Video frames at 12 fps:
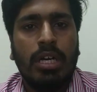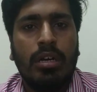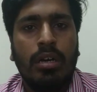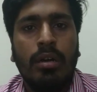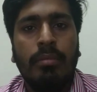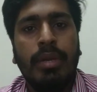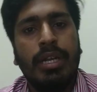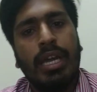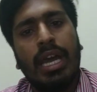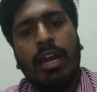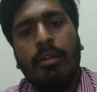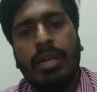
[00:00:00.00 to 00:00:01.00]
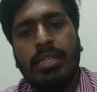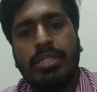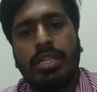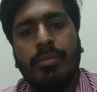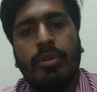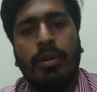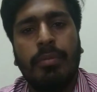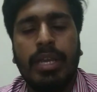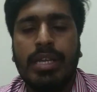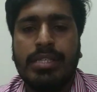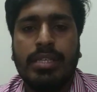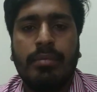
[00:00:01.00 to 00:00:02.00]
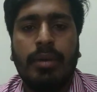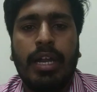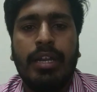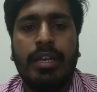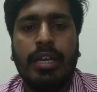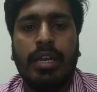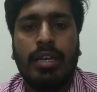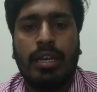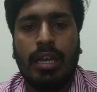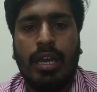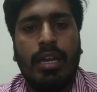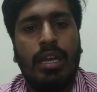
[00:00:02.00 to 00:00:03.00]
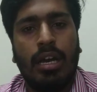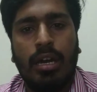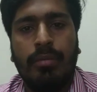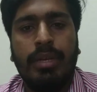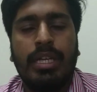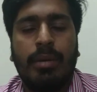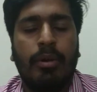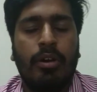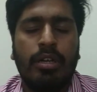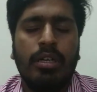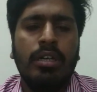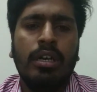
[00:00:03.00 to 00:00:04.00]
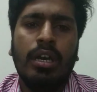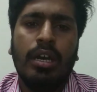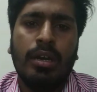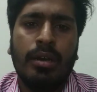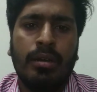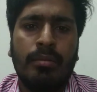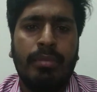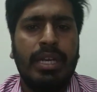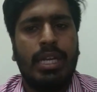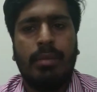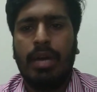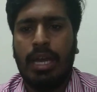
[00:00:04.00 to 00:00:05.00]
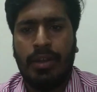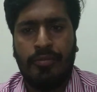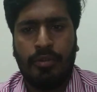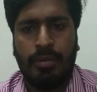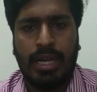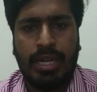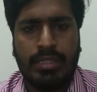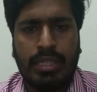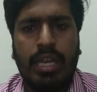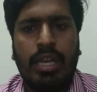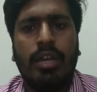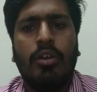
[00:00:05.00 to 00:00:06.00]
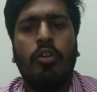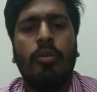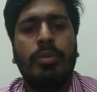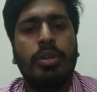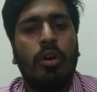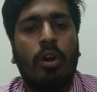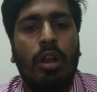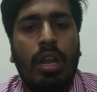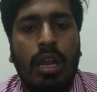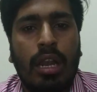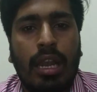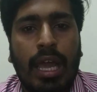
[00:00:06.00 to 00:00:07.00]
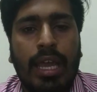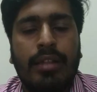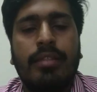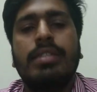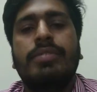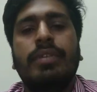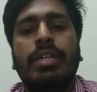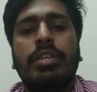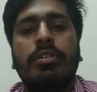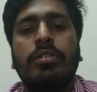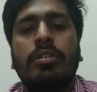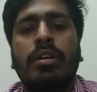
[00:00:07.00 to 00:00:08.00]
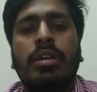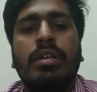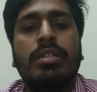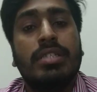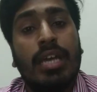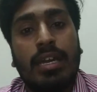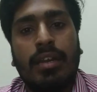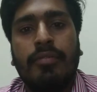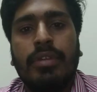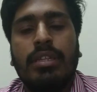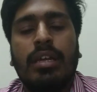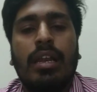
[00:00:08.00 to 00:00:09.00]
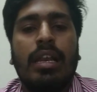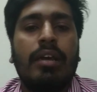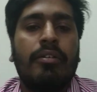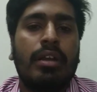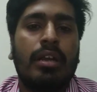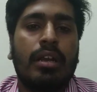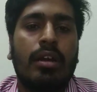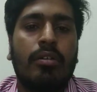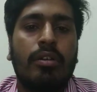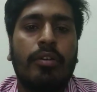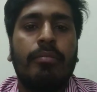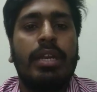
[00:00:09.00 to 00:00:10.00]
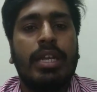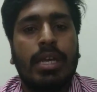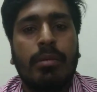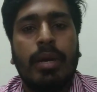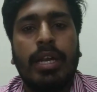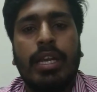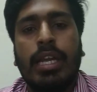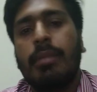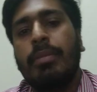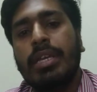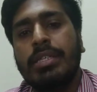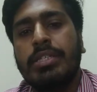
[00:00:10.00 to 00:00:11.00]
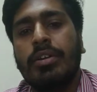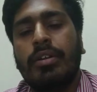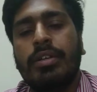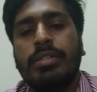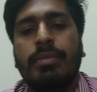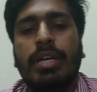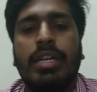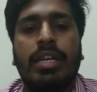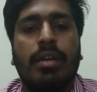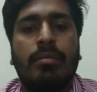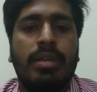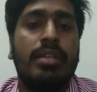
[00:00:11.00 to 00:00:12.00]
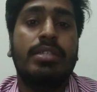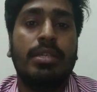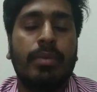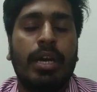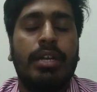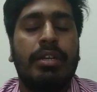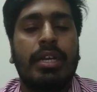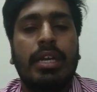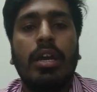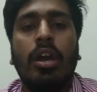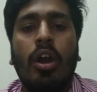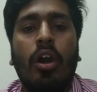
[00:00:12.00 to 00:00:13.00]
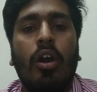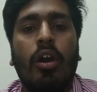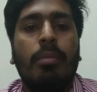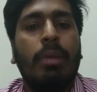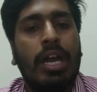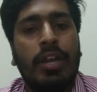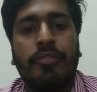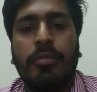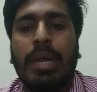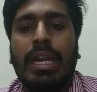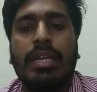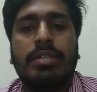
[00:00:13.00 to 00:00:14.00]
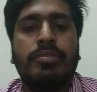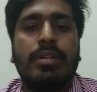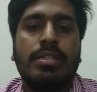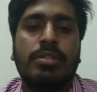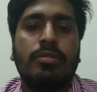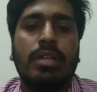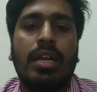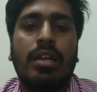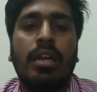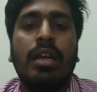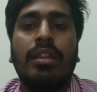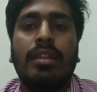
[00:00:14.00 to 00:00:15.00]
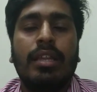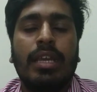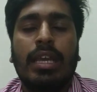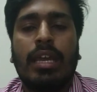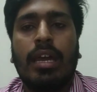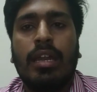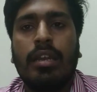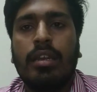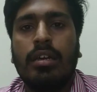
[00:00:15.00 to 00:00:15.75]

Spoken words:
a bit I have mentioned about BSc Biotech and a bit about BTech Bioinformatics. I hope you all like this video. Share it with the relevant crowd of BTech Biotech, BSc Honors Biotech, BSc Biotech, or Bioinformatics students, so that they can